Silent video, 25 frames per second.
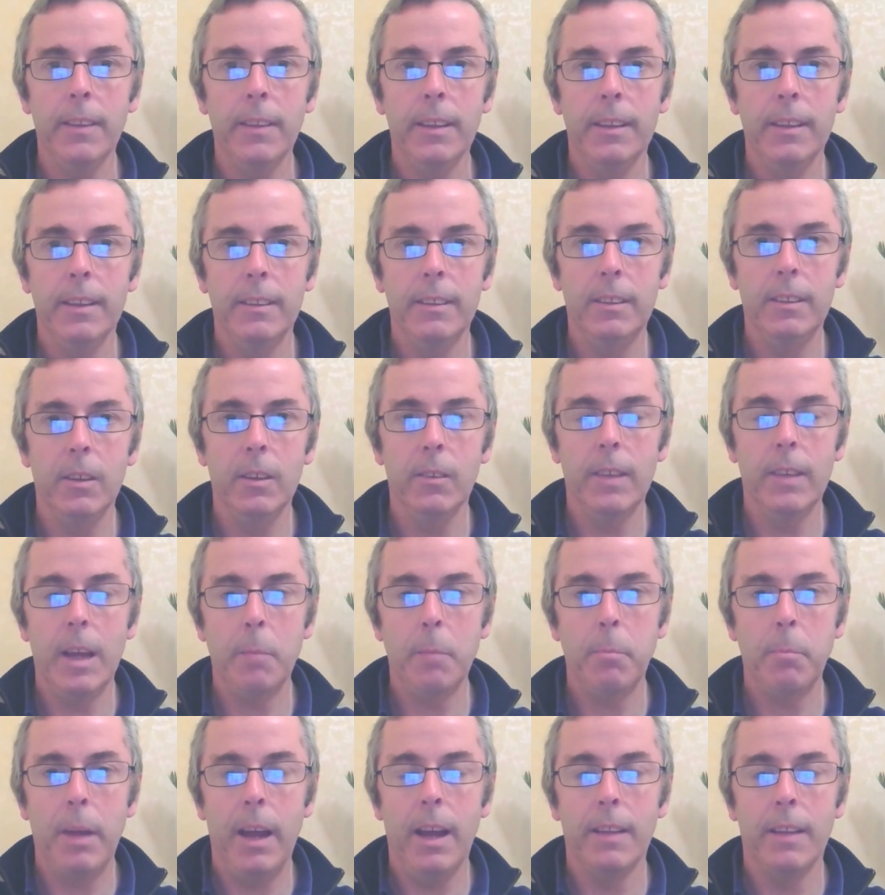And you know
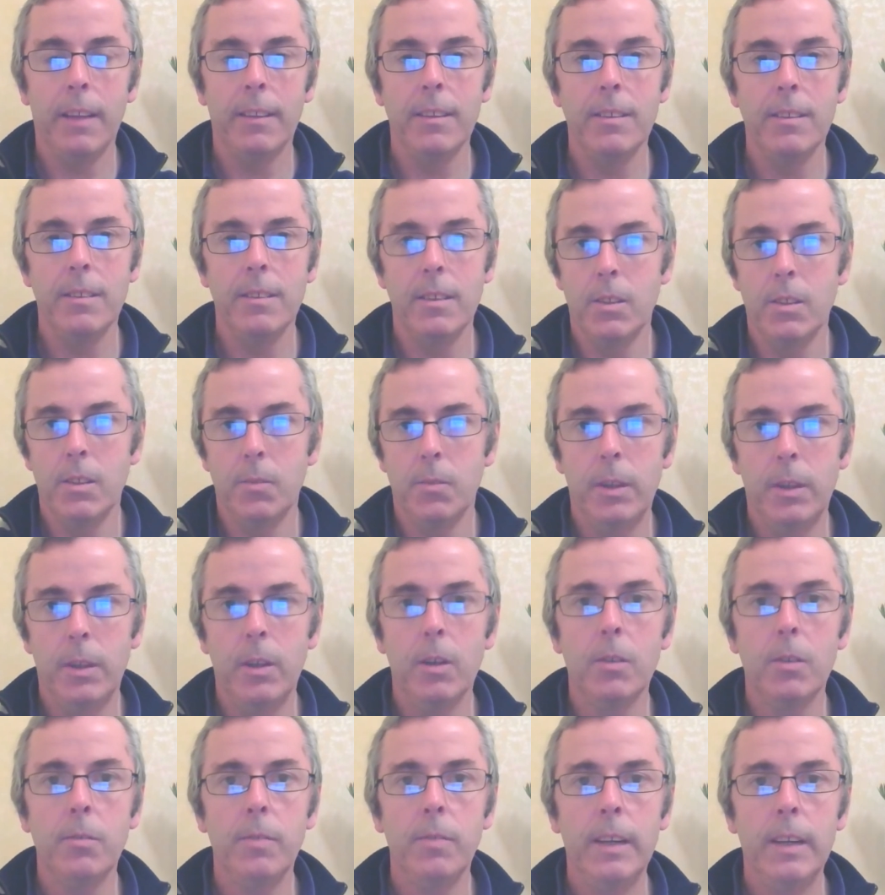that path is is for
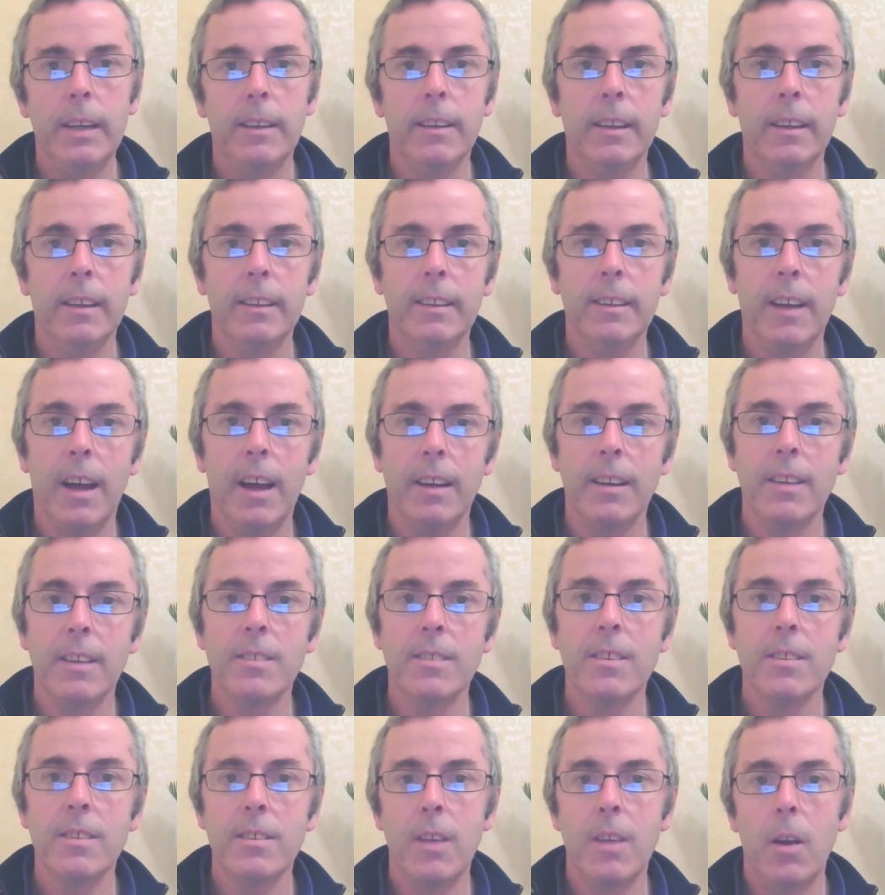your feet and not
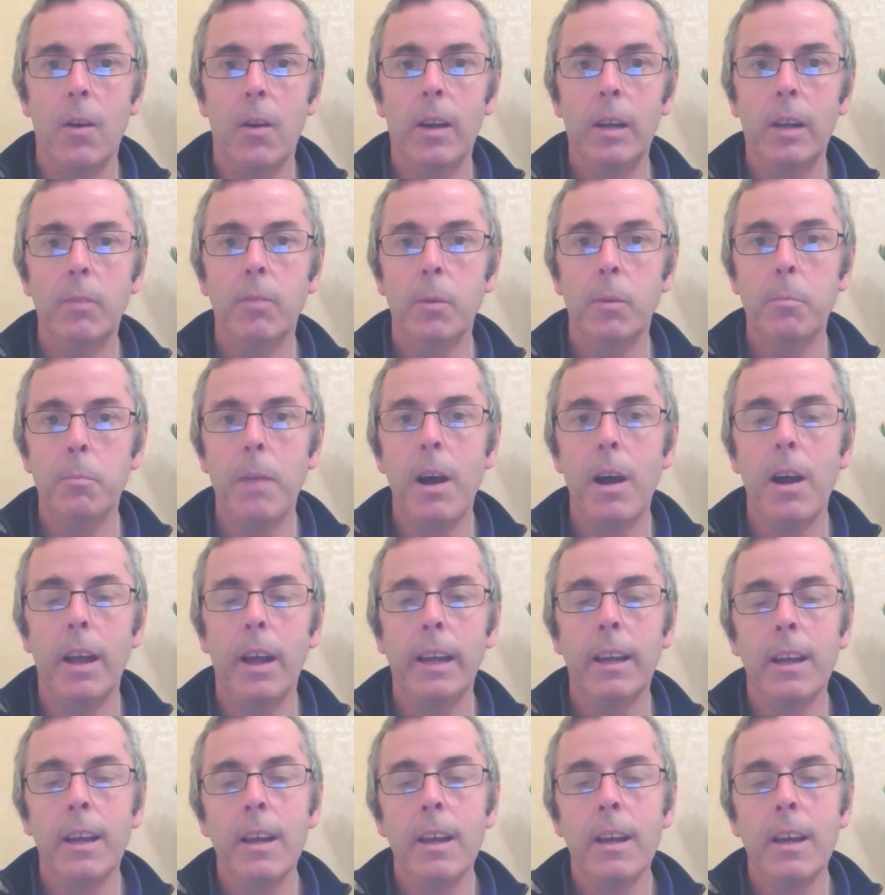necessarily for mine.